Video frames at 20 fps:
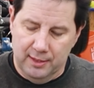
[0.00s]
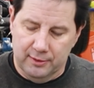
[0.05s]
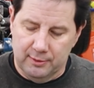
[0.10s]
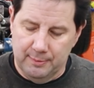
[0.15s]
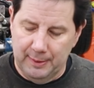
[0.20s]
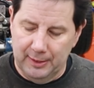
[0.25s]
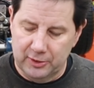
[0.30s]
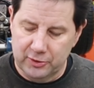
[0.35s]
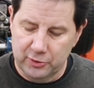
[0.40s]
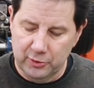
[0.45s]
to
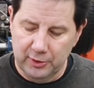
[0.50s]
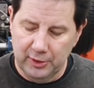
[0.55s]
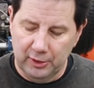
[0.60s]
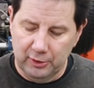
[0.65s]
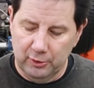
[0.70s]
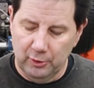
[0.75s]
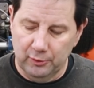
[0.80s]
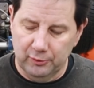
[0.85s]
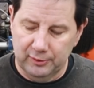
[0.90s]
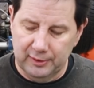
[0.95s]
make sure
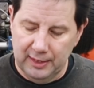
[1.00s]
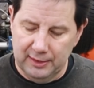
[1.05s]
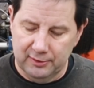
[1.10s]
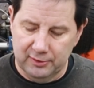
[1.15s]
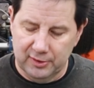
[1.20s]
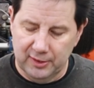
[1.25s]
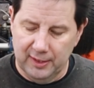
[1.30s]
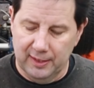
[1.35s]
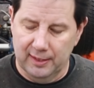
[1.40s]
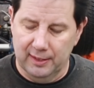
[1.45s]
that
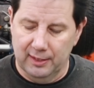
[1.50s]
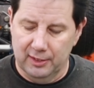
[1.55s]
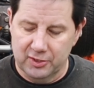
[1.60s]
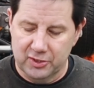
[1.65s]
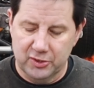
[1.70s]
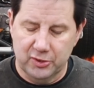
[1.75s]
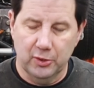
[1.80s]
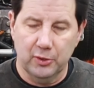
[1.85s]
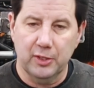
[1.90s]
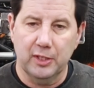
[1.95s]
that's a
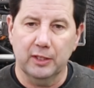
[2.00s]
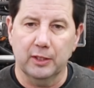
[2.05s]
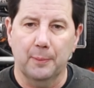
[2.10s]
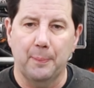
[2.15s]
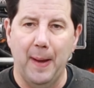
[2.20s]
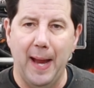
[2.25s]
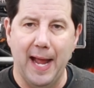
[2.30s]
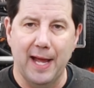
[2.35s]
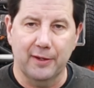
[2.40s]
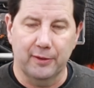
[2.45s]
circular
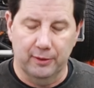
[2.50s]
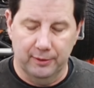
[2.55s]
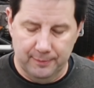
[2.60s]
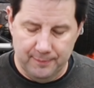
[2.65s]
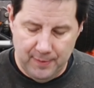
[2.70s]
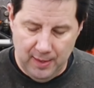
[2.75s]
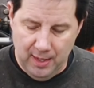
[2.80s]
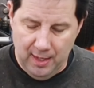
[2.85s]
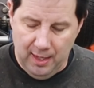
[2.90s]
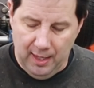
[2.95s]
pattern
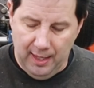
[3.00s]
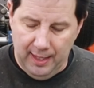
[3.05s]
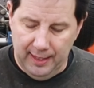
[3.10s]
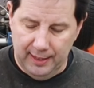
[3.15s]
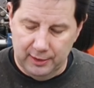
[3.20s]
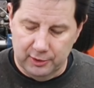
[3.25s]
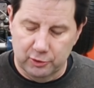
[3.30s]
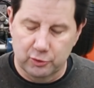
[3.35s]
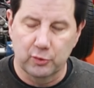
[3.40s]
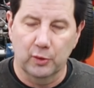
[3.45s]

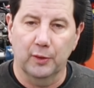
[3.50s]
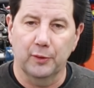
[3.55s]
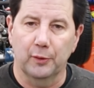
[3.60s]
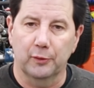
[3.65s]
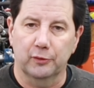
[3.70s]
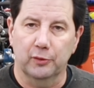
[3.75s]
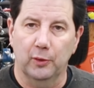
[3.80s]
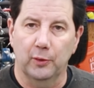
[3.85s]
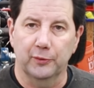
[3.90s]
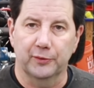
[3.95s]
and drill
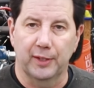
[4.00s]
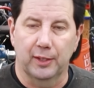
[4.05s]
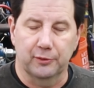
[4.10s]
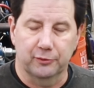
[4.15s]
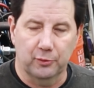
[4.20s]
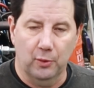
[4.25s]
those holes out.